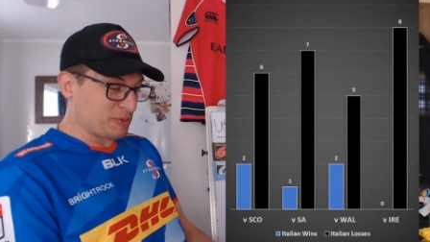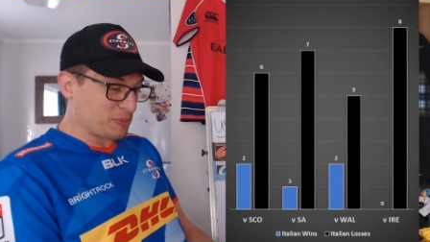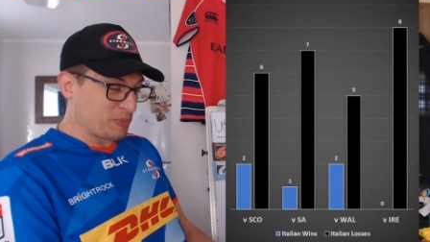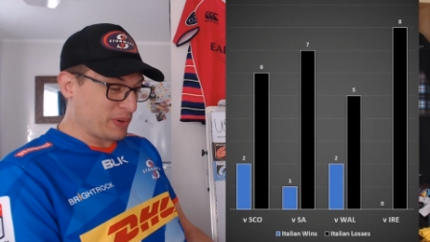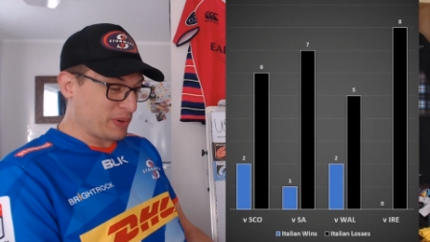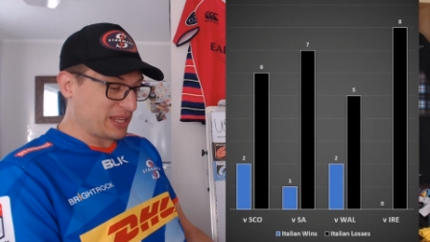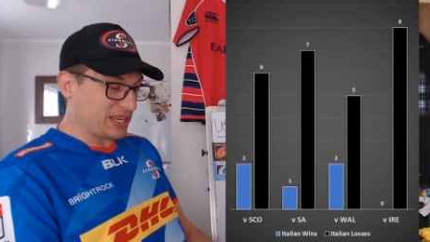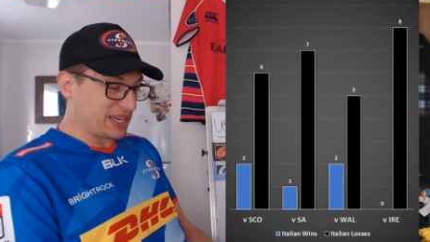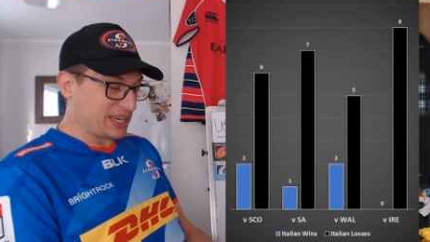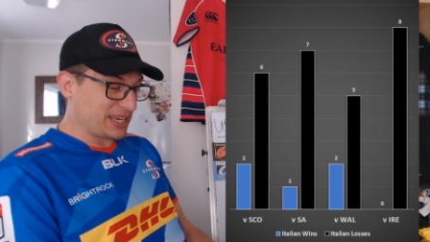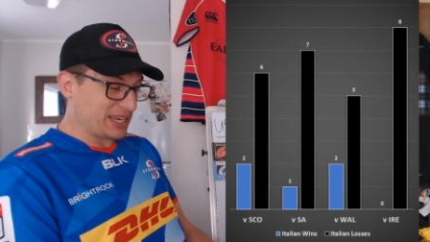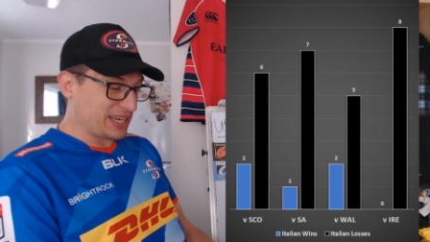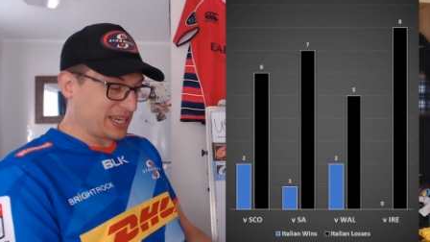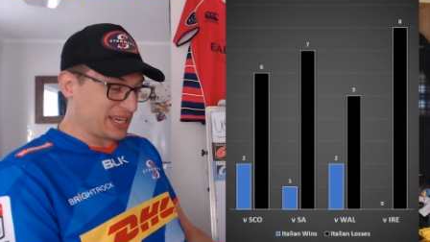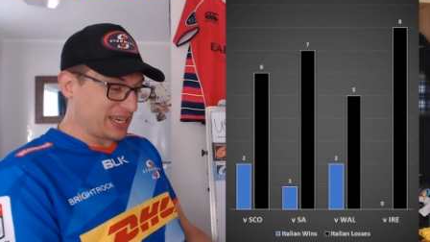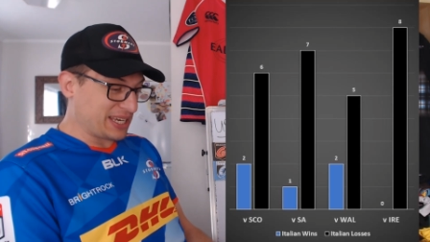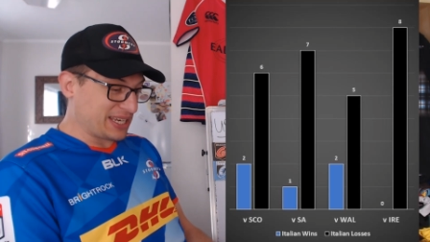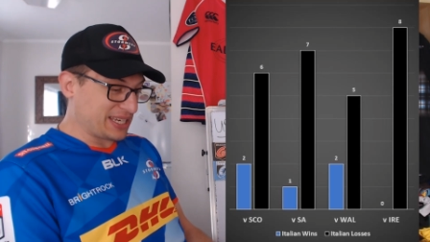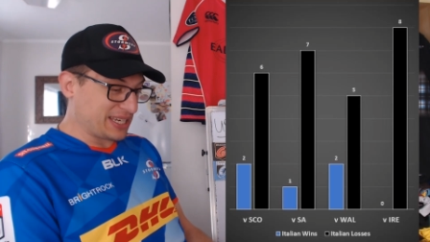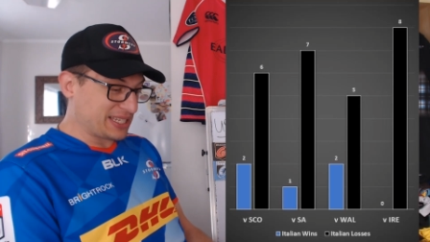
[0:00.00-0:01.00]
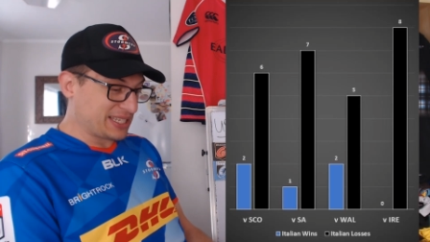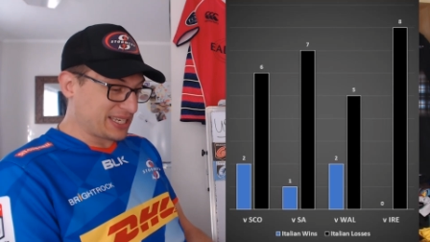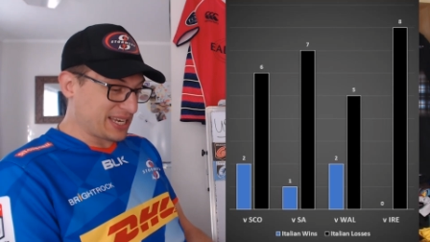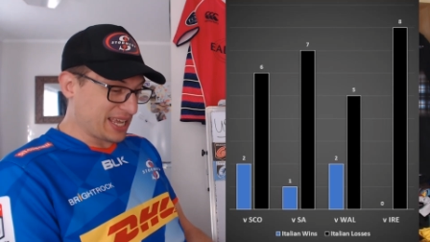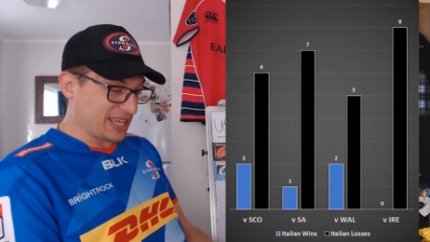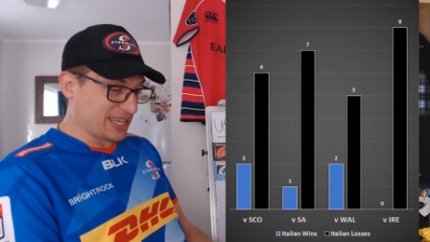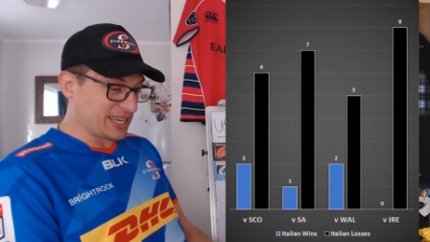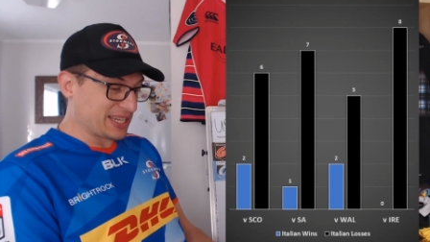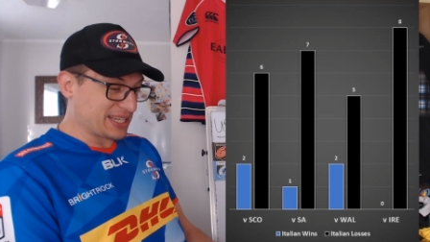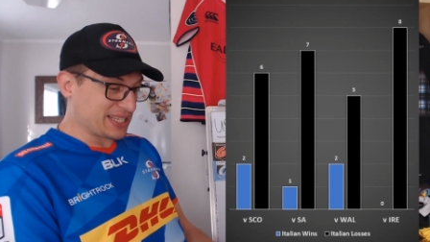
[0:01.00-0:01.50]
beating
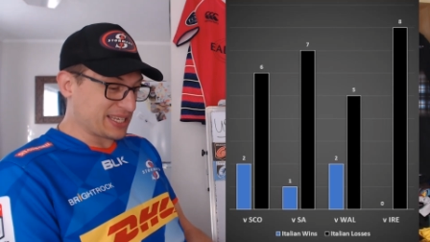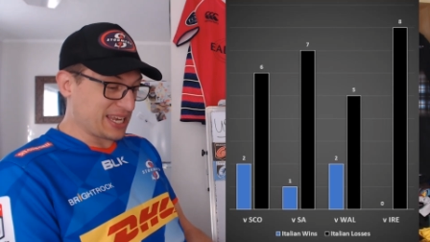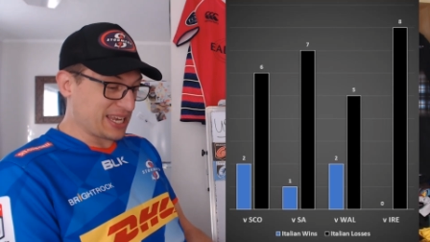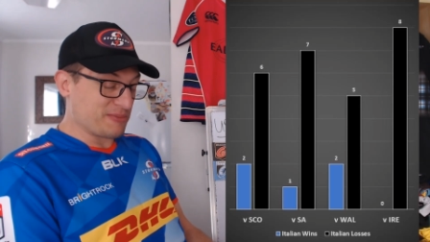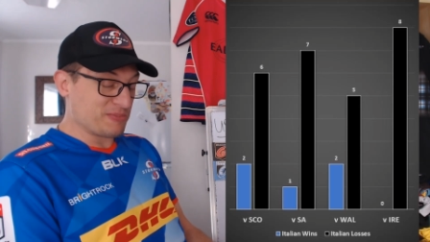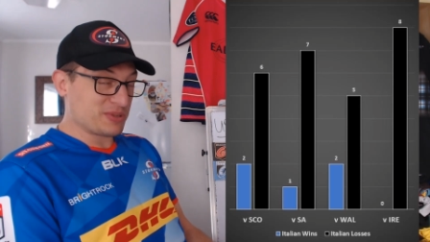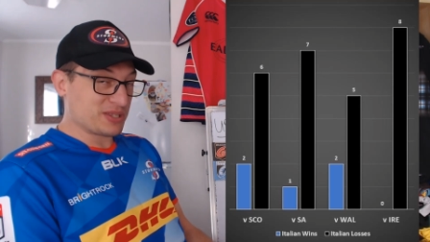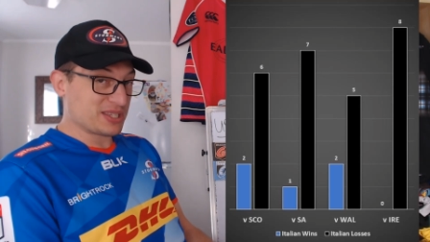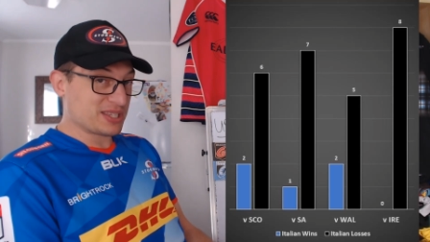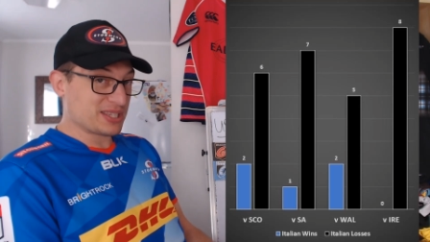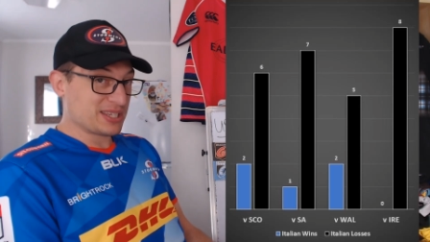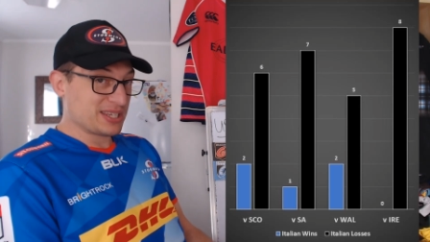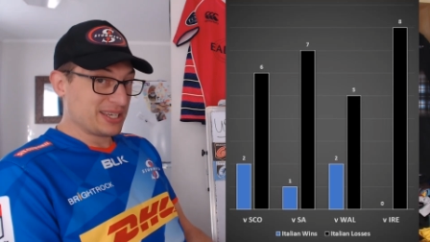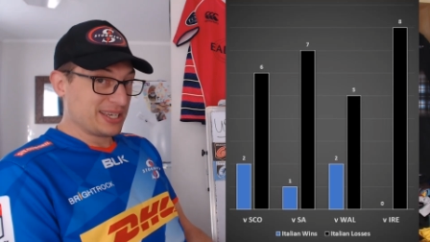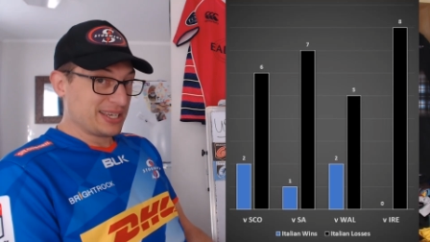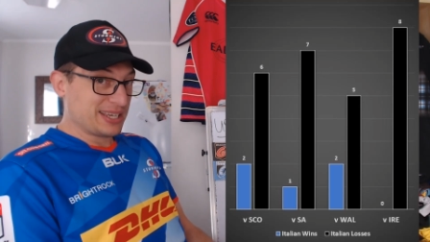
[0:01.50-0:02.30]
Italian teams,